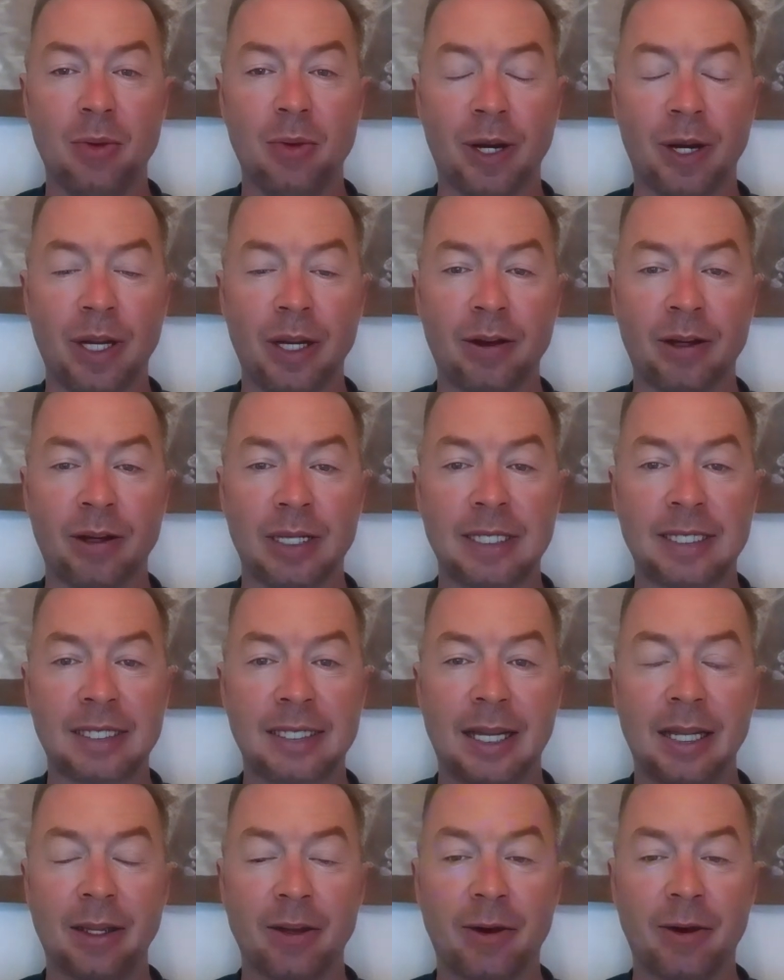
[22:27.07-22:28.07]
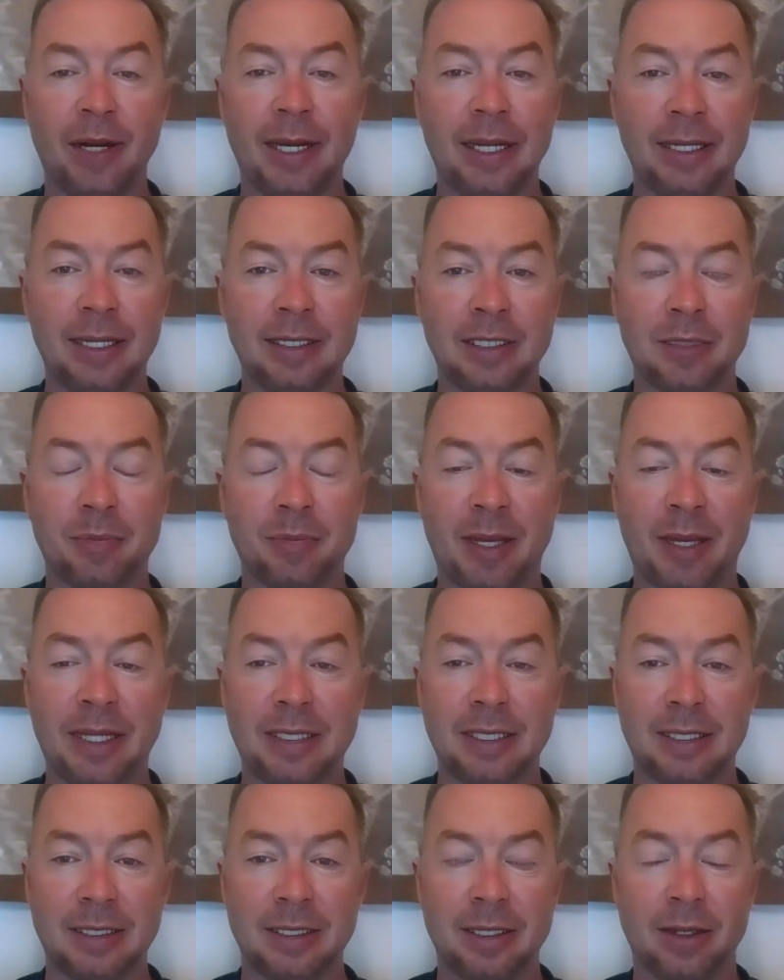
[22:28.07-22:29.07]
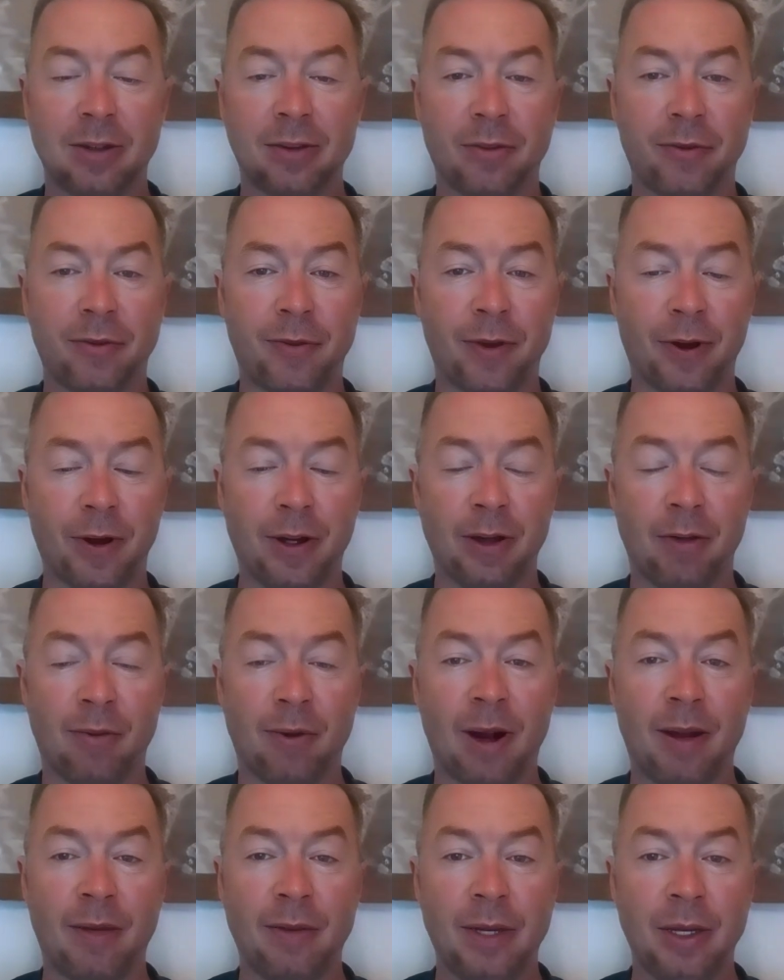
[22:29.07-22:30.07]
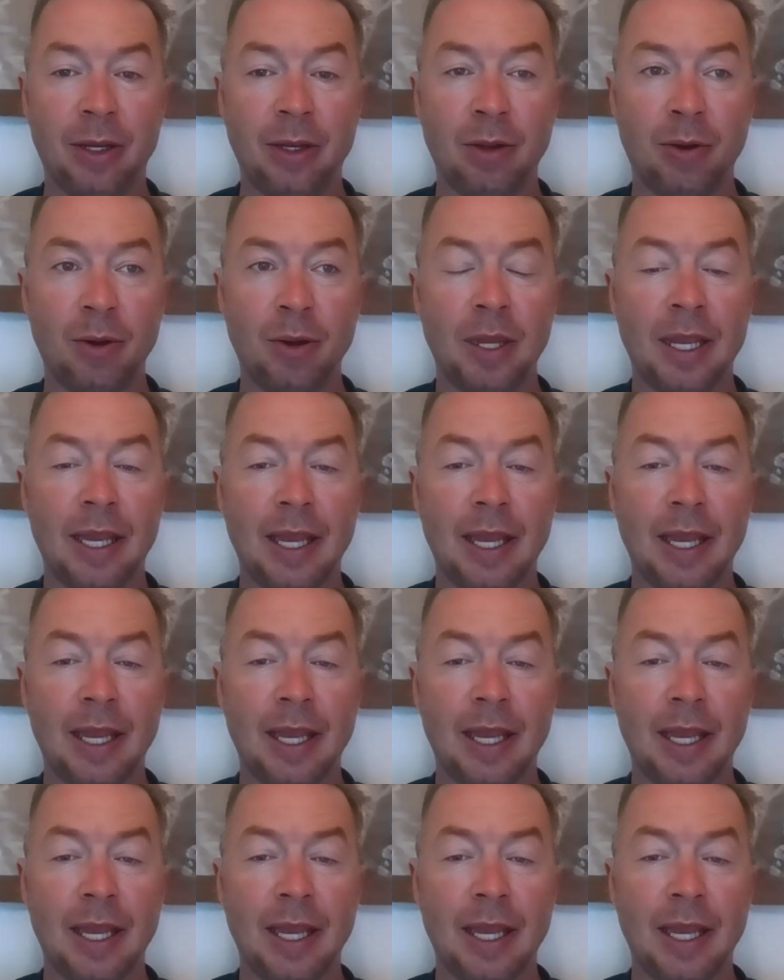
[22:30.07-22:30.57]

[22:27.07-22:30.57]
where you're accelerating expenses and deferring revenue